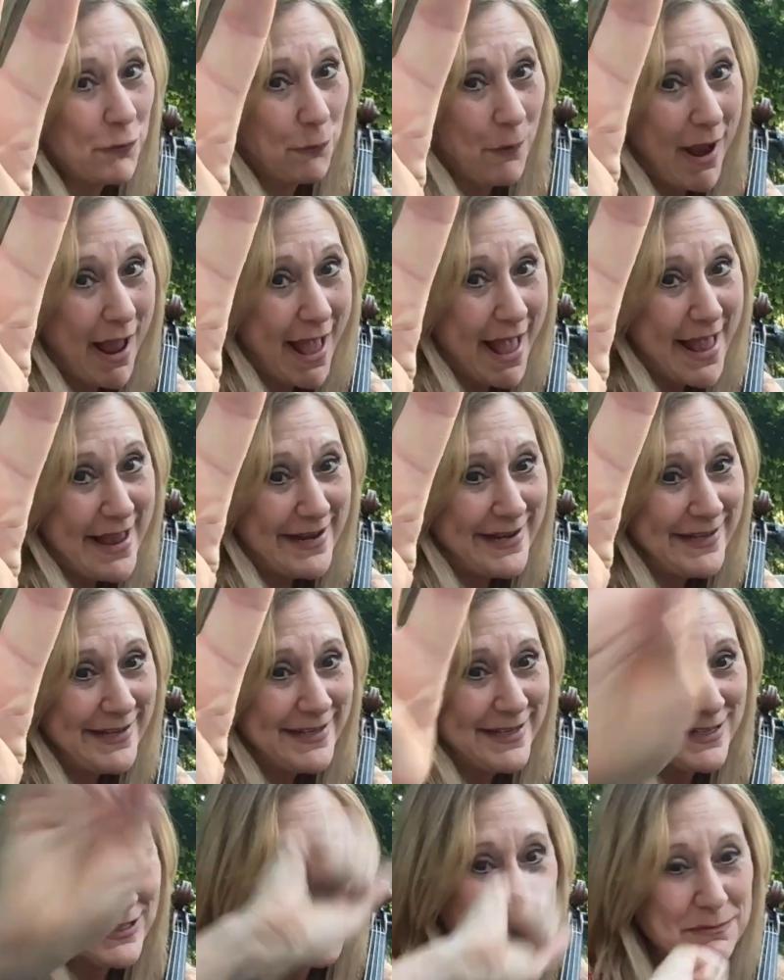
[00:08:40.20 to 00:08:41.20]
way
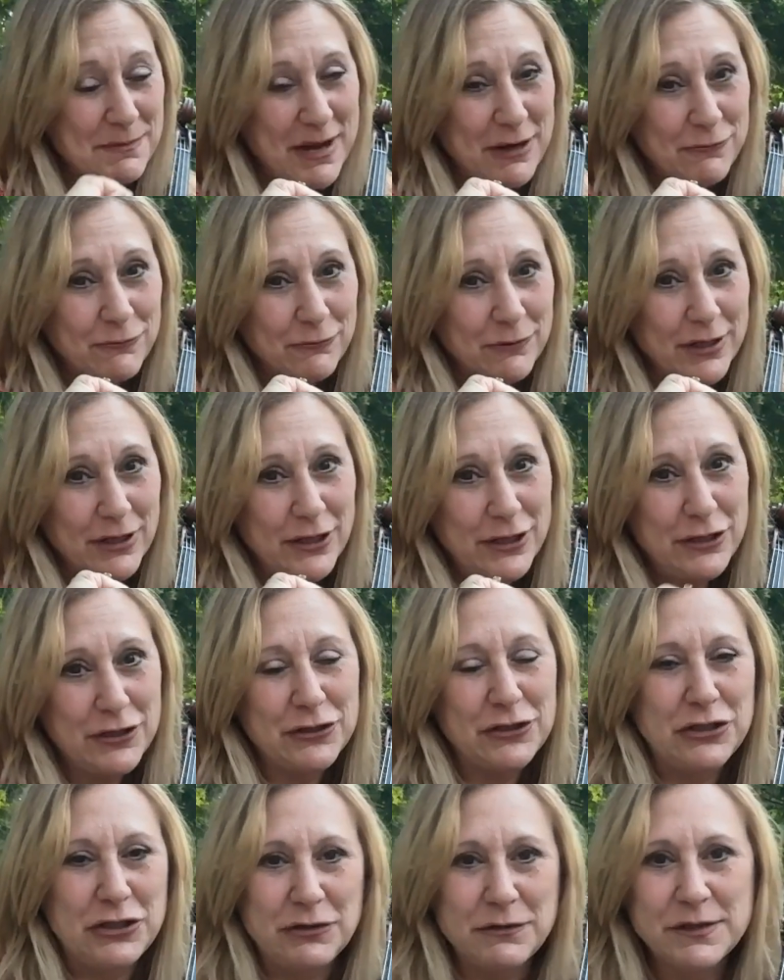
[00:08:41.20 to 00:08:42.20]
to make really
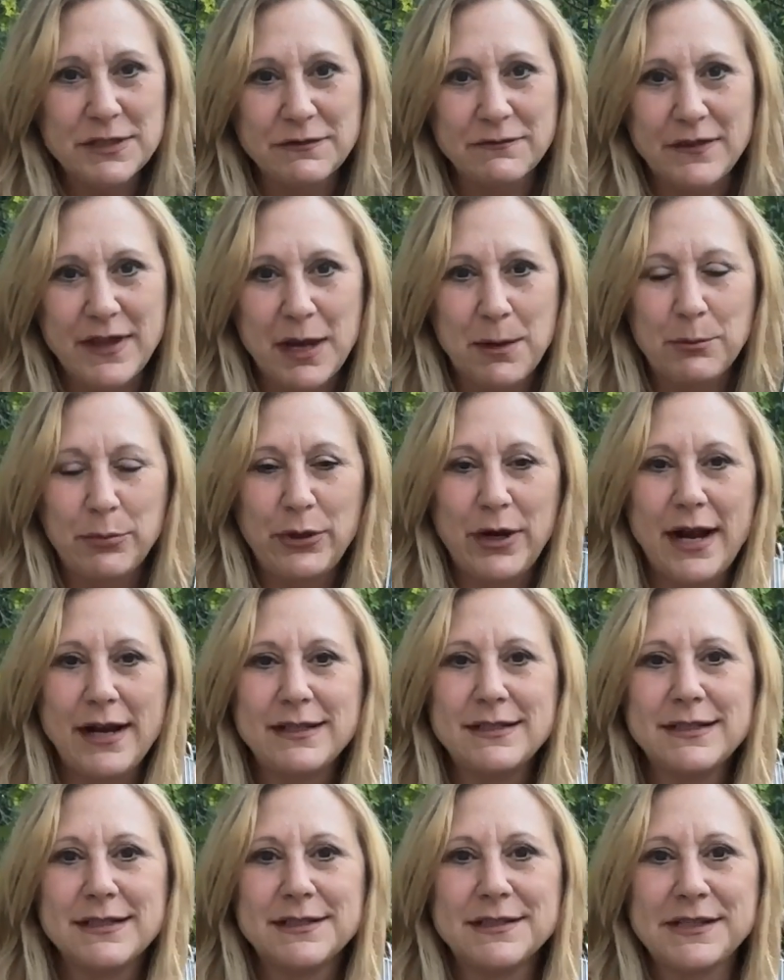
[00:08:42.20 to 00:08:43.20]
good use of that
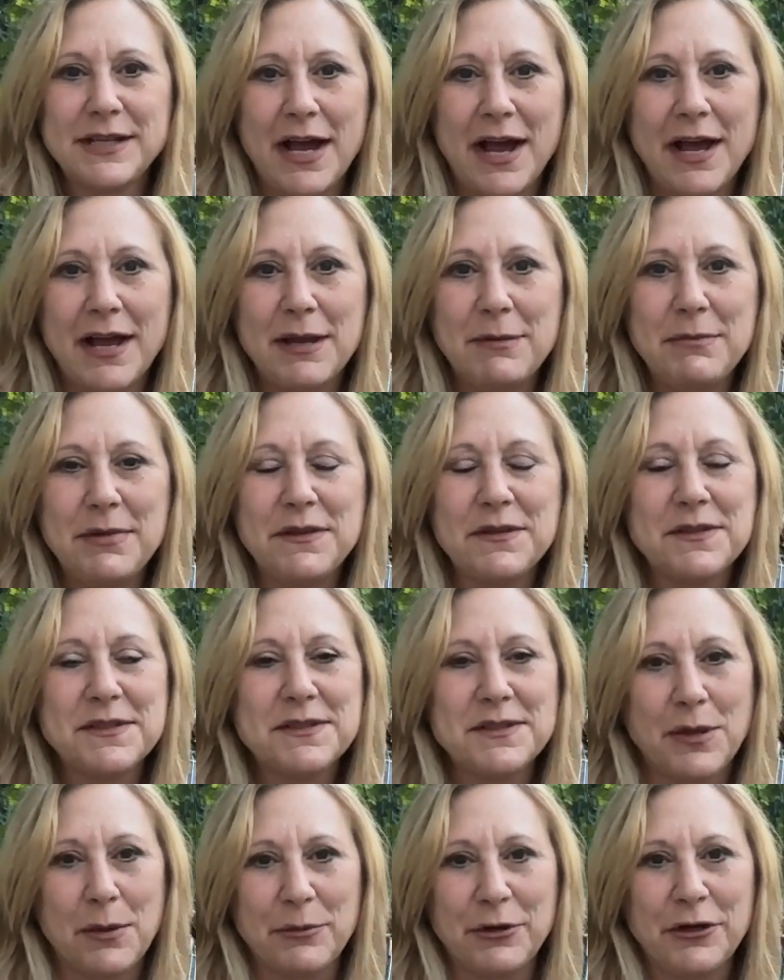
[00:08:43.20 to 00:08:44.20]
practice time in the
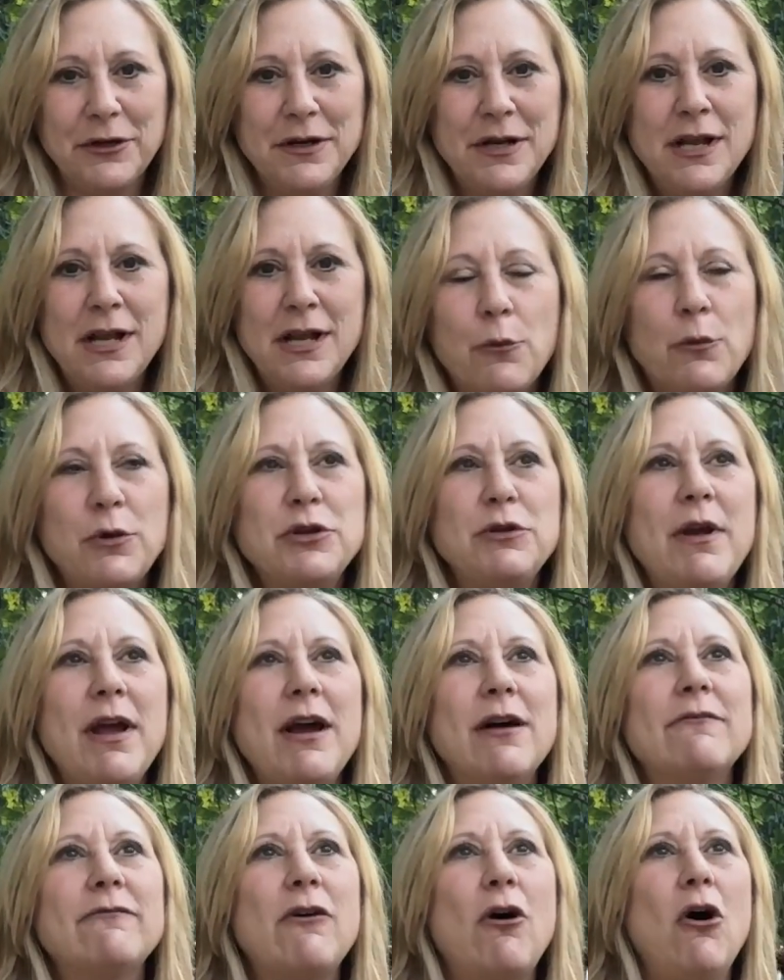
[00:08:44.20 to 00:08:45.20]
summer, when you
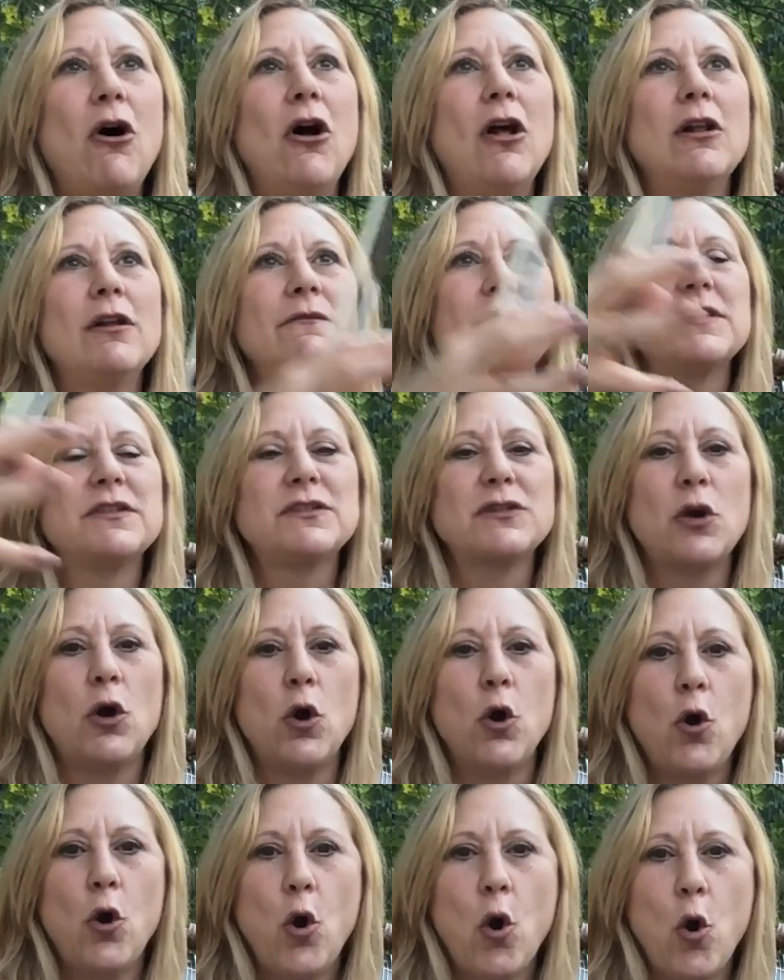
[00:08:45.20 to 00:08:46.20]
have all of this
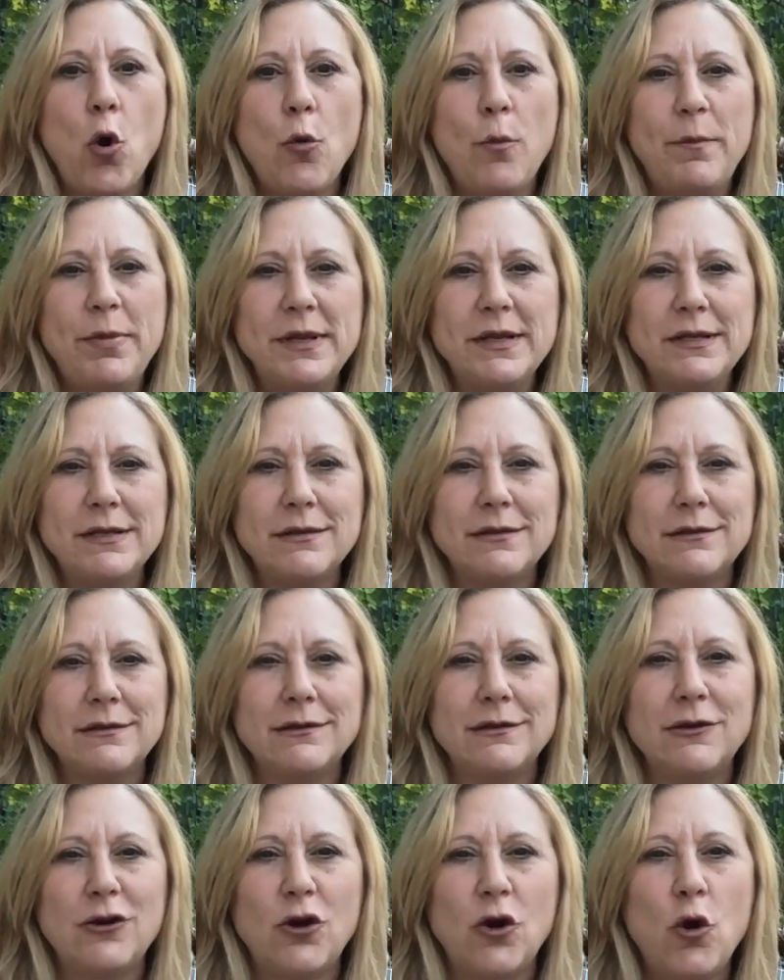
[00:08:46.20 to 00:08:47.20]

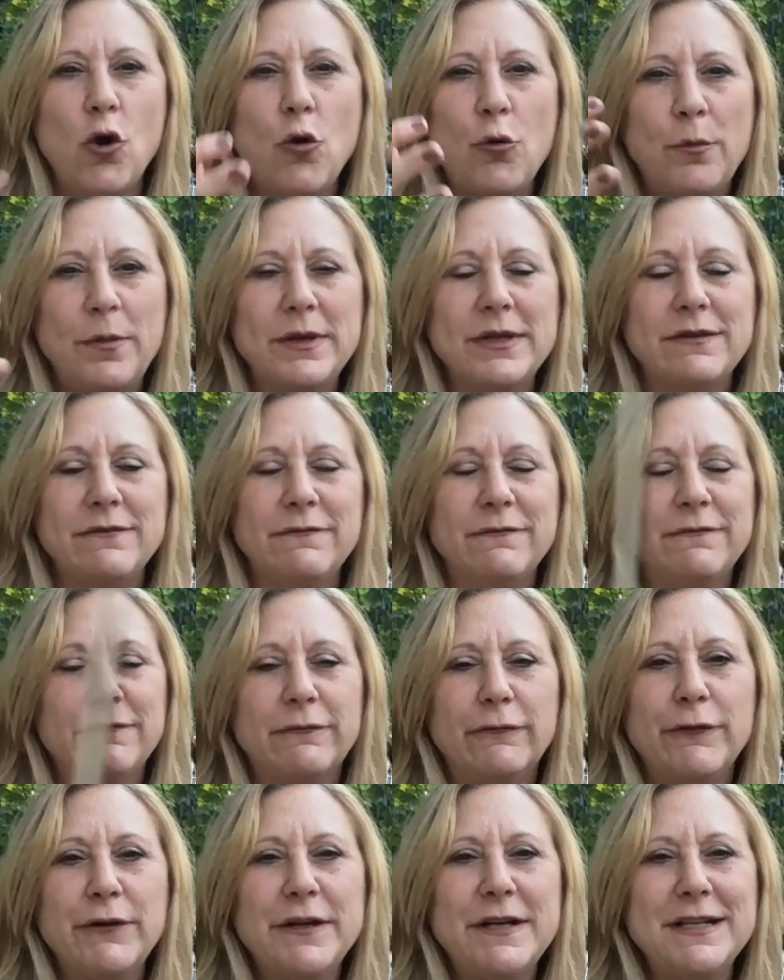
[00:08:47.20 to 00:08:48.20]
open,
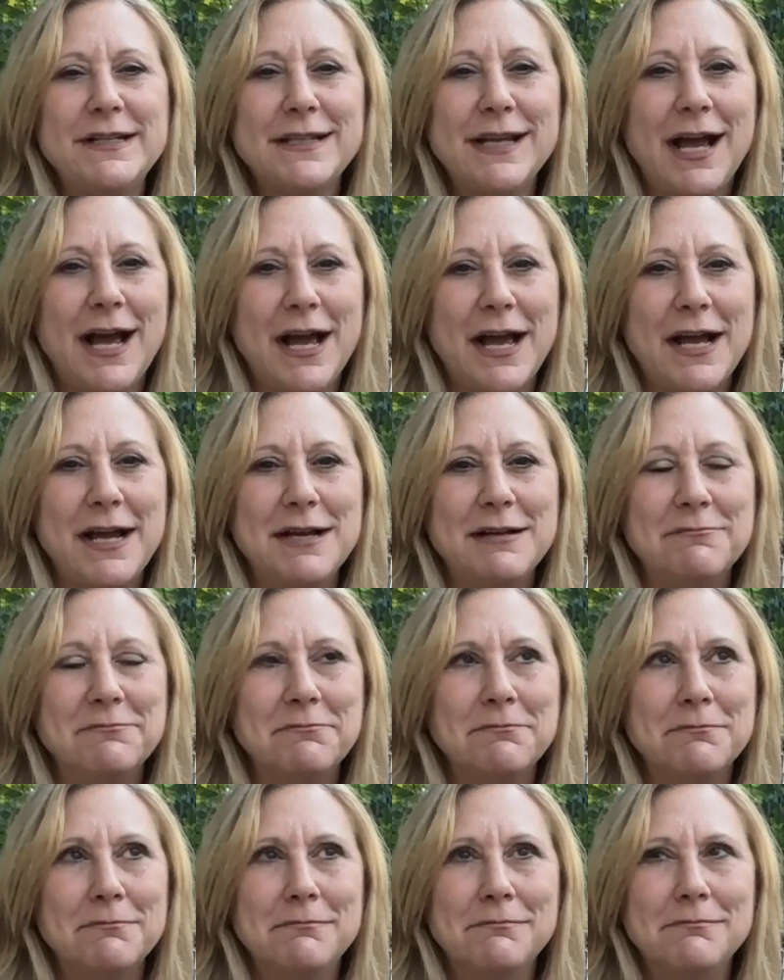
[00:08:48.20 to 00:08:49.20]
free time,